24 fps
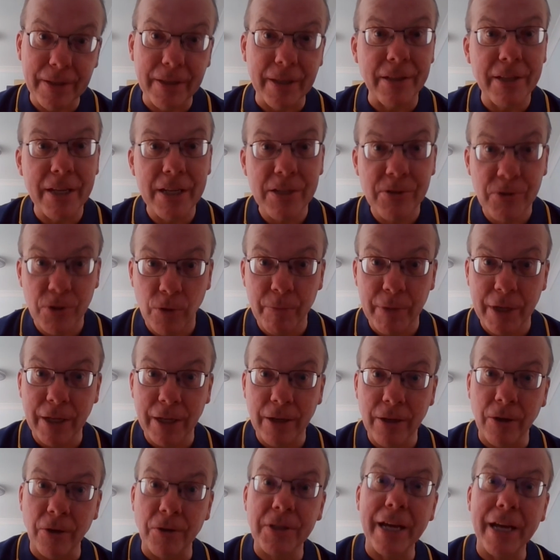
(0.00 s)
And they taught me a
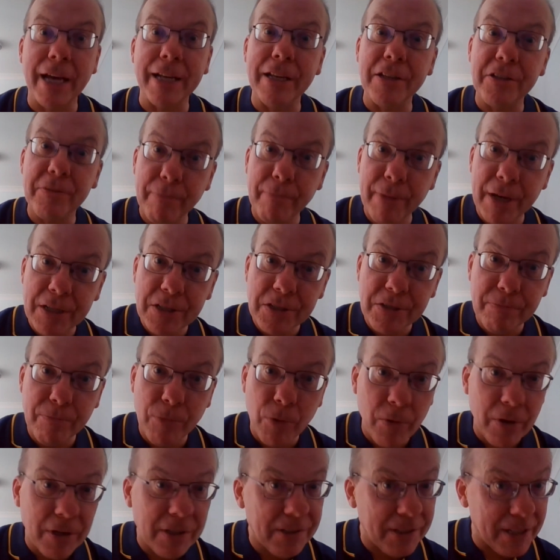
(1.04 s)
lot, and it's much
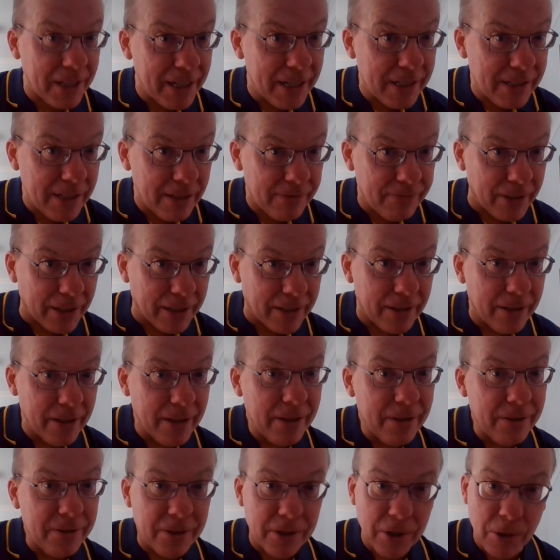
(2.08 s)
more scientific
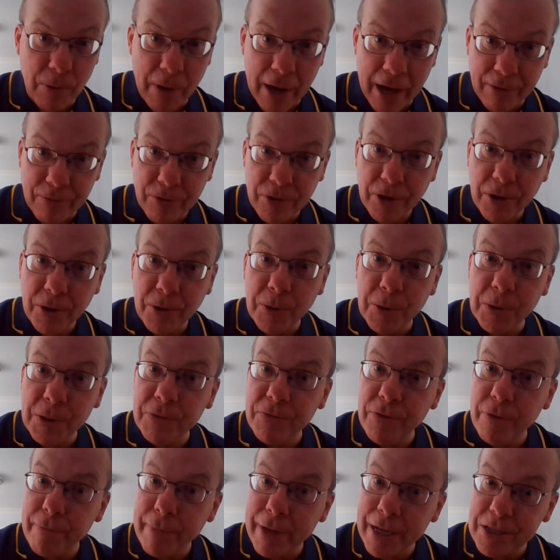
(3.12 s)
than you ever could
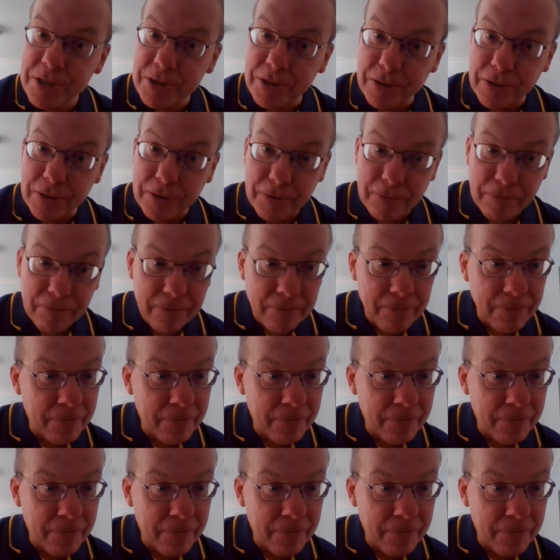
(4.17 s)
have imagined.